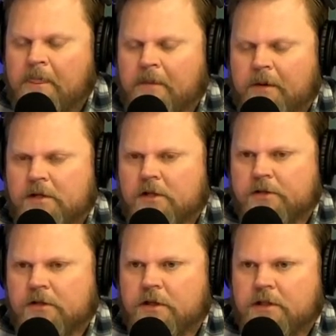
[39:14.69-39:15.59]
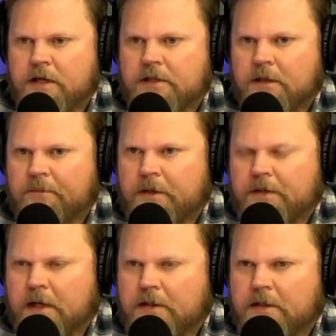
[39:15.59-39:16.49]
But he's also he takes up
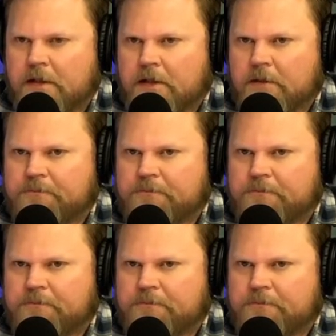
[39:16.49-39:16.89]
this idea